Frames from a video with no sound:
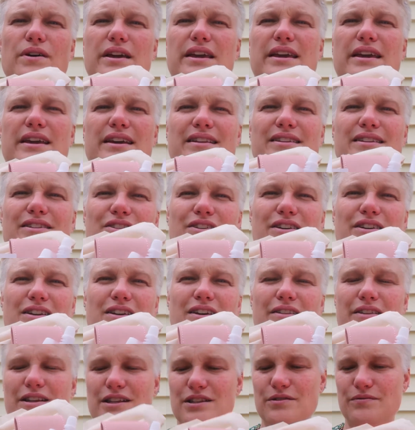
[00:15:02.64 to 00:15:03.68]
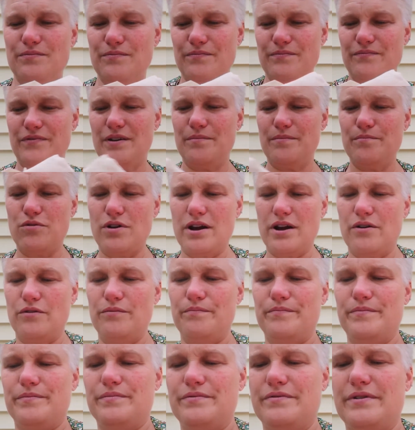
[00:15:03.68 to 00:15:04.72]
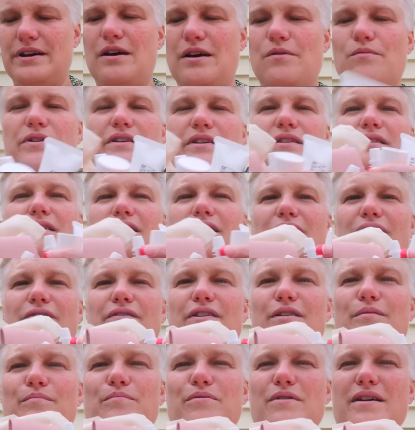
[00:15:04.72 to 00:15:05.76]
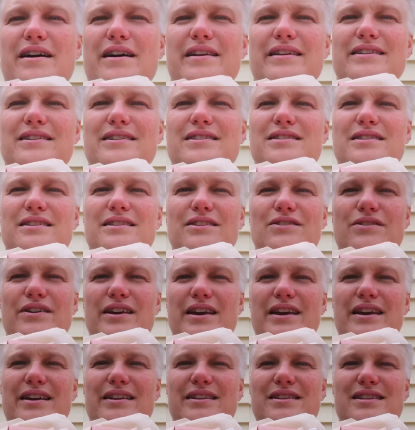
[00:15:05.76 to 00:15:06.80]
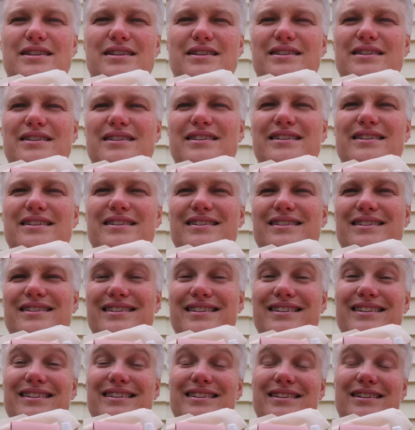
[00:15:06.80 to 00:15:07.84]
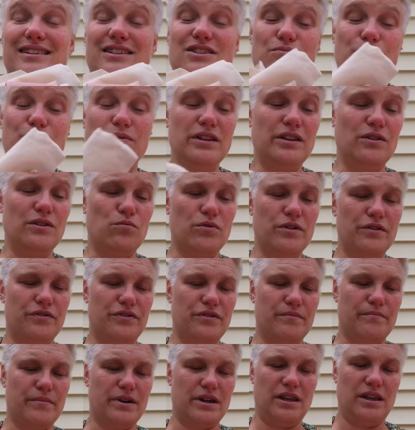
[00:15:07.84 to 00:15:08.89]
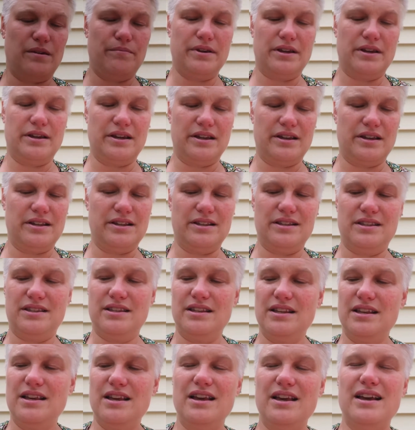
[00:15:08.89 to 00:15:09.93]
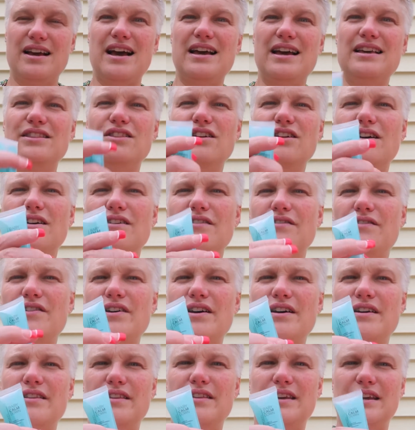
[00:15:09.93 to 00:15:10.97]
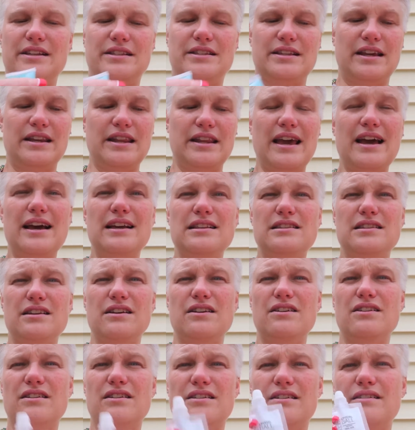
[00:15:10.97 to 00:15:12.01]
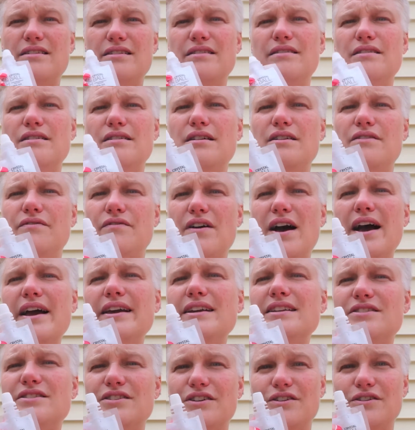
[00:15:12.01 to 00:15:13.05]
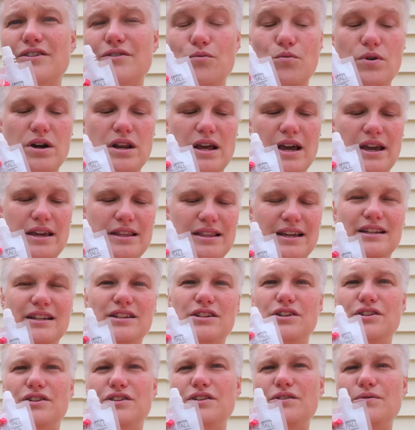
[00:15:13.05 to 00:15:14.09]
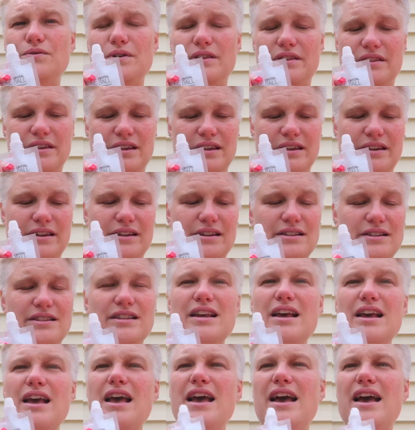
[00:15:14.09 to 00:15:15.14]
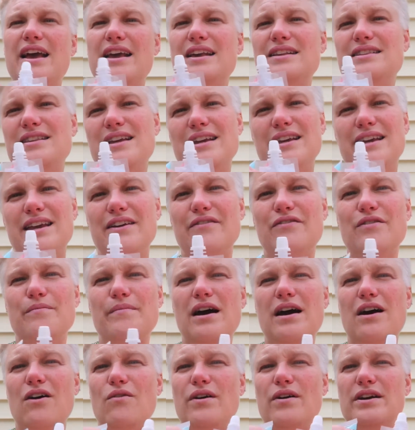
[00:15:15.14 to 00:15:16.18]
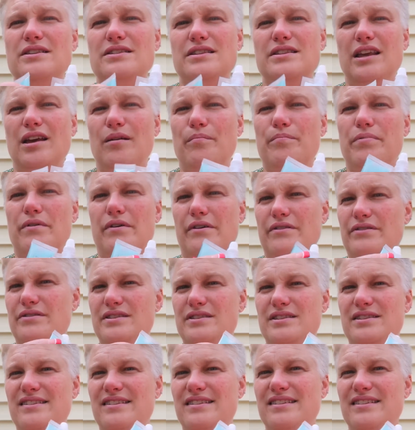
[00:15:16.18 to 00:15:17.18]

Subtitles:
and look at all these fun oh, I forgot one. Fun products you get. It's really worth the money because I love these. And as a advisor, what I like to do with these is I give them out as samples